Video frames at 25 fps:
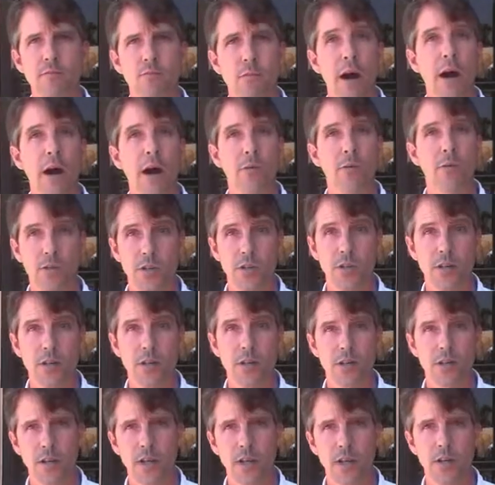routes
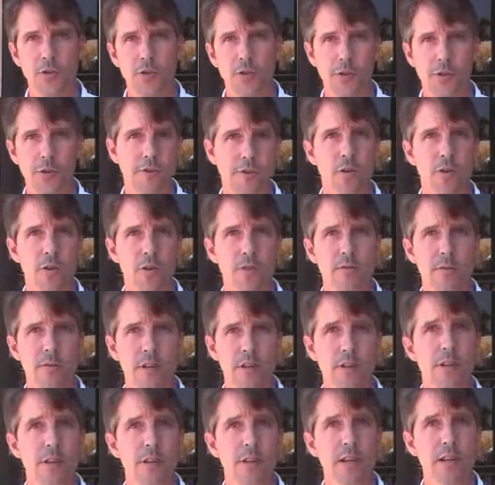into the country for
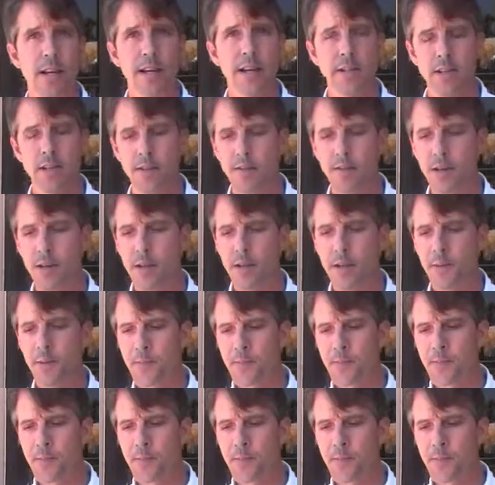illegal activity.